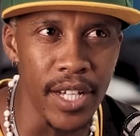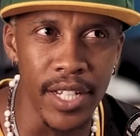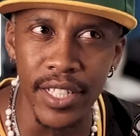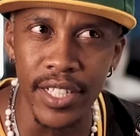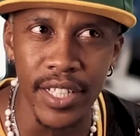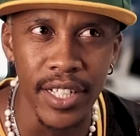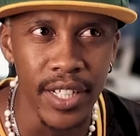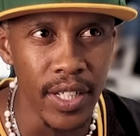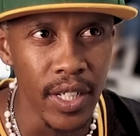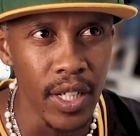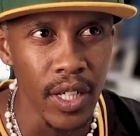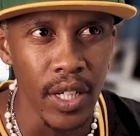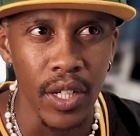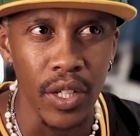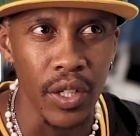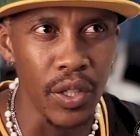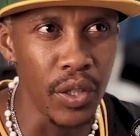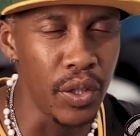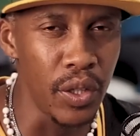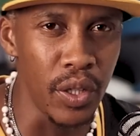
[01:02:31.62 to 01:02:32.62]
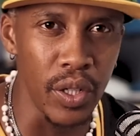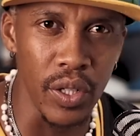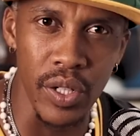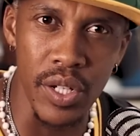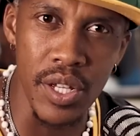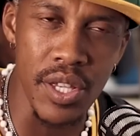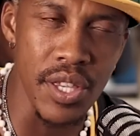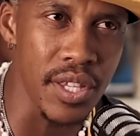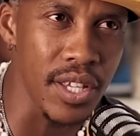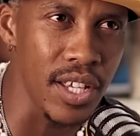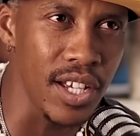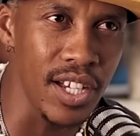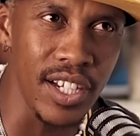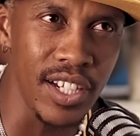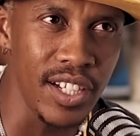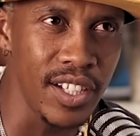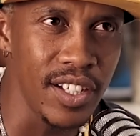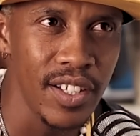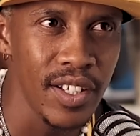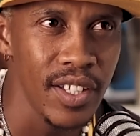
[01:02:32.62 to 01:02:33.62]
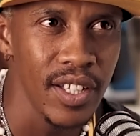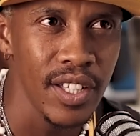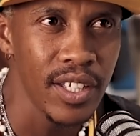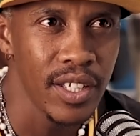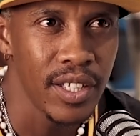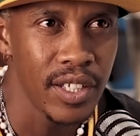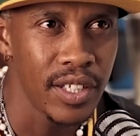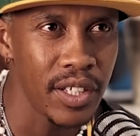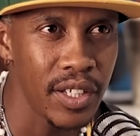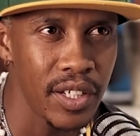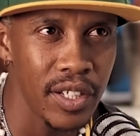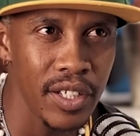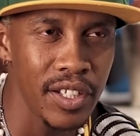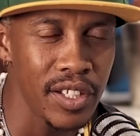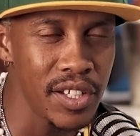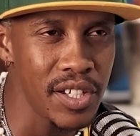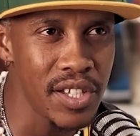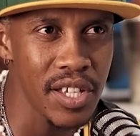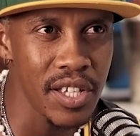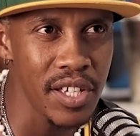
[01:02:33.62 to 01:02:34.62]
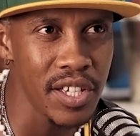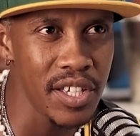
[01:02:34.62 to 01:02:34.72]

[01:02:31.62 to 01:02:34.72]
and you know, he's a uh, he's a,